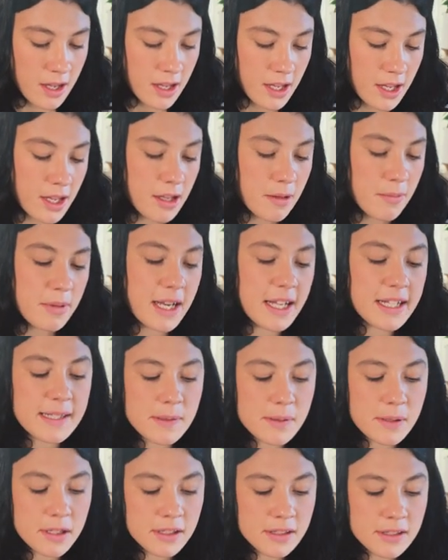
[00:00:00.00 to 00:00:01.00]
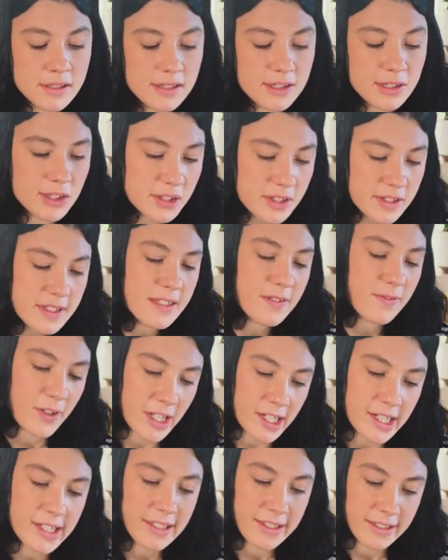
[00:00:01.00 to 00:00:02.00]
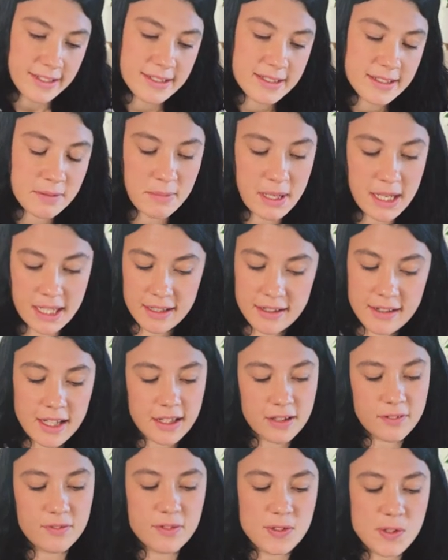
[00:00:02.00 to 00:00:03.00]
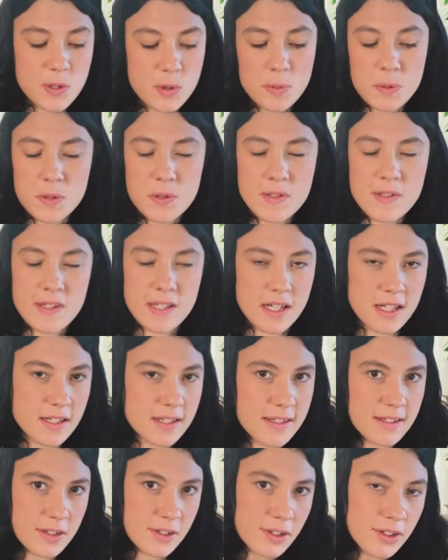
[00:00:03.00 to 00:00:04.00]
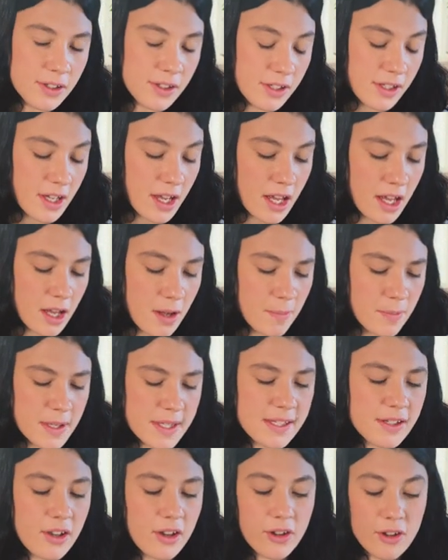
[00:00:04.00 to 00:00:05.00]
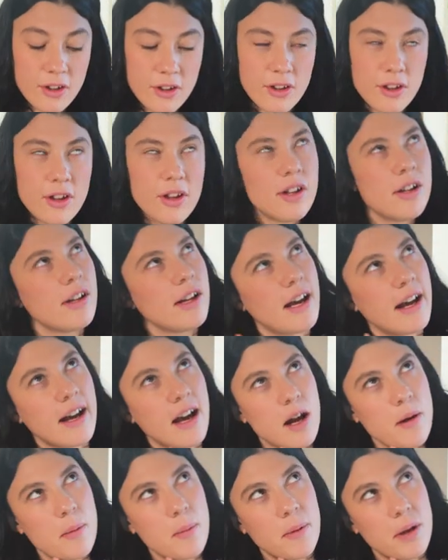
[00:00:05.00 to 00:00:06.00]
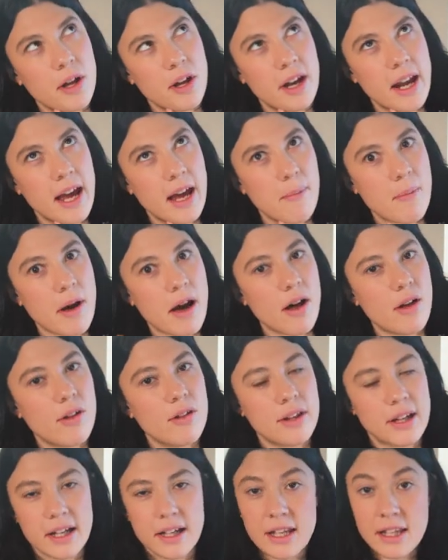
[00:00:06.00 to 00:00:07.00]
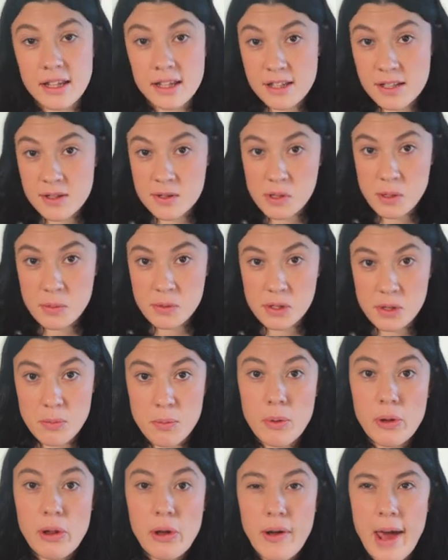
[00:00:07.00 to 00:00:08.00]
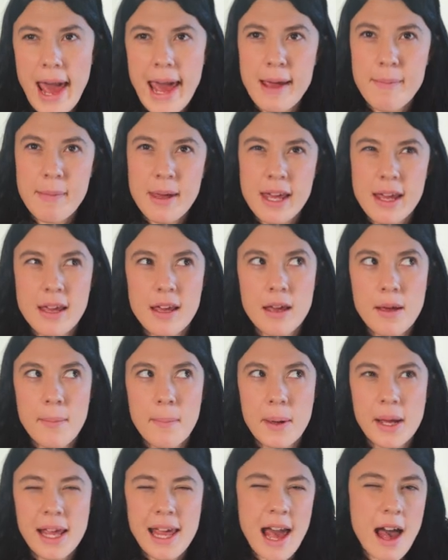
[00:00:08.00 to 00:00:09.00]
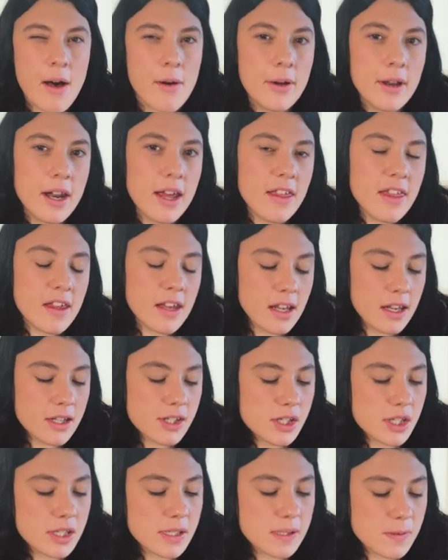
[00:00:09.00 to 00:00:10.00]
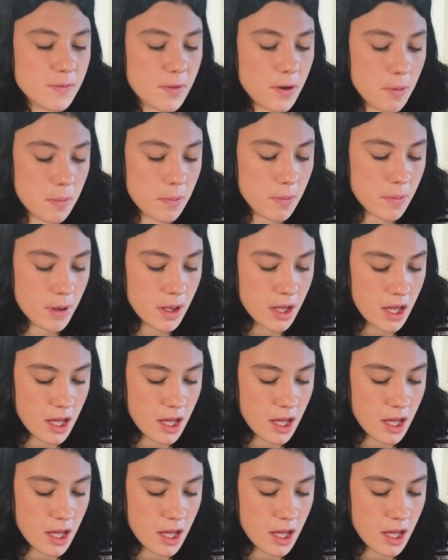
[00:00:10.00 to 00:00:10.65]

Next one looks very, to me, like super cine still. There's a girl, I can't remember her name. I'll link in the description below. Amy McGowan, I think. She's from